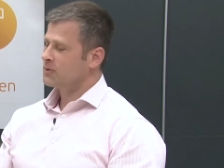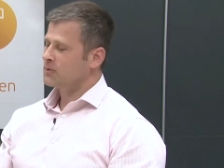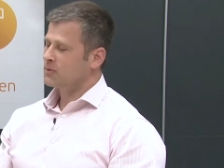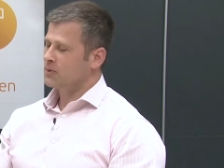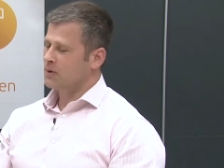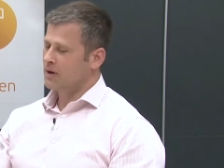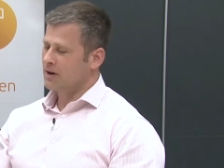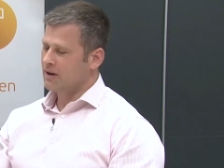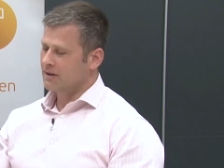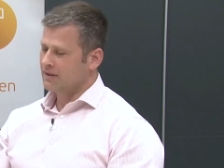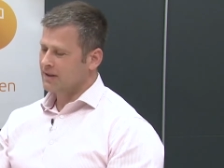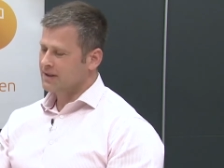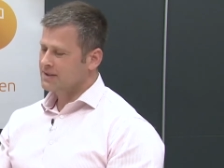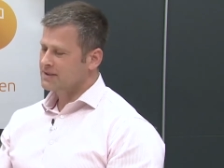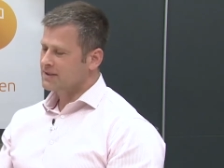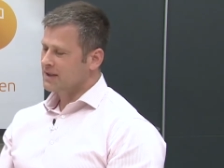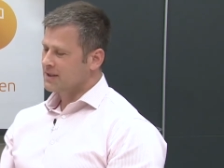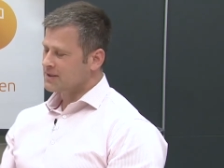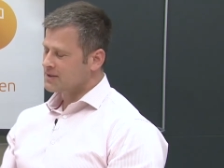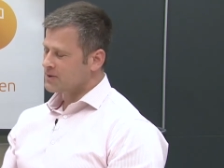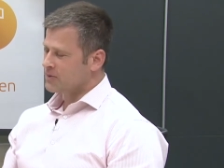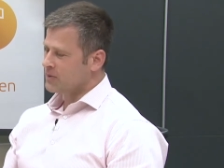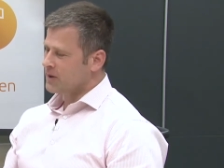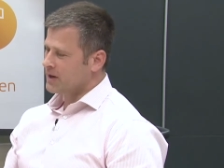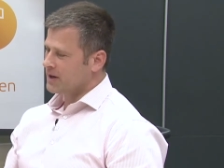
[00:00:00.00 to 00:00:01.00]
Wow,
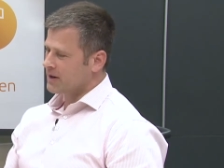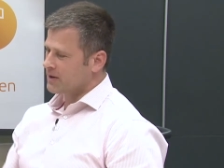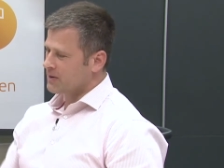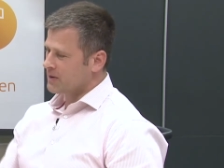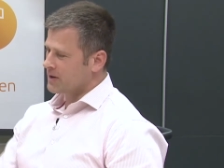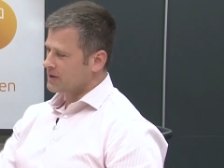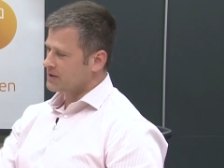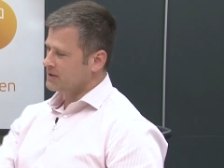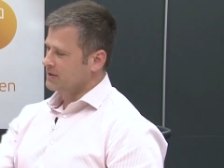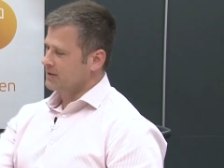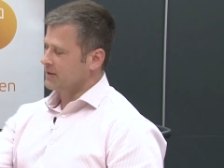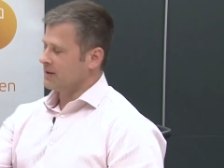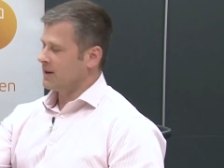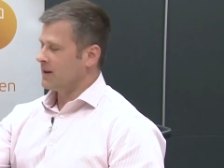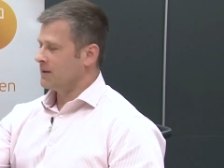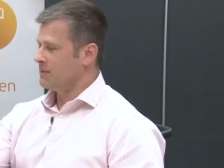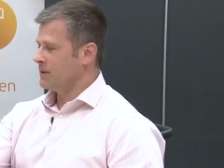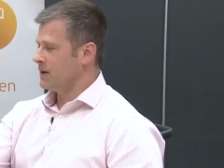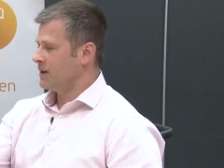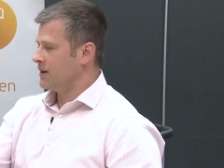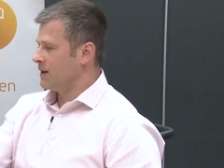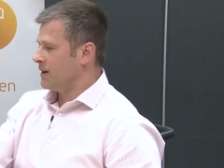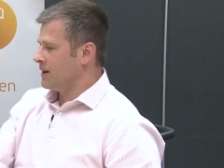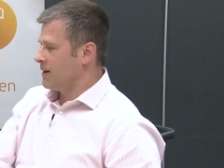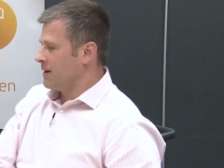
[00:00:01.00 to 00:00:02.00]
that's a weighted question. I
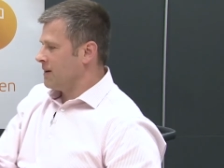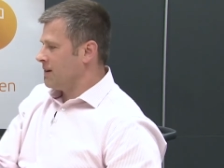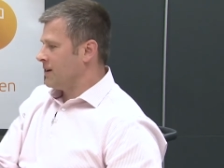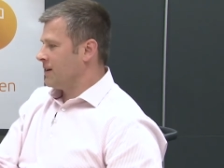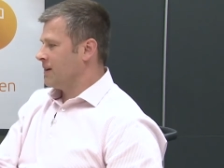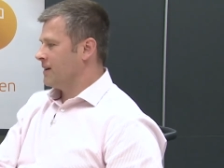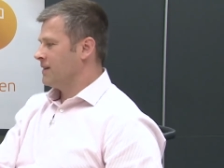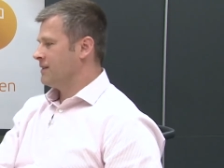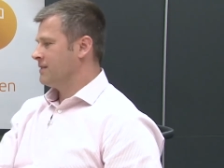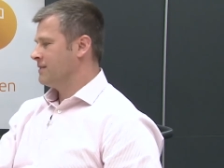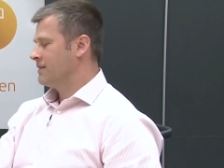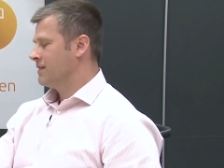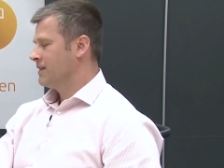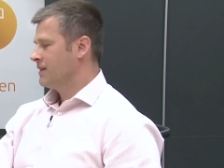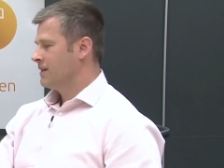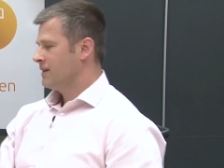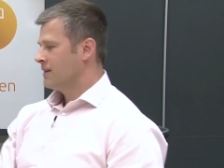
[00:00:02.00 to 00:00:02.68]
mean, I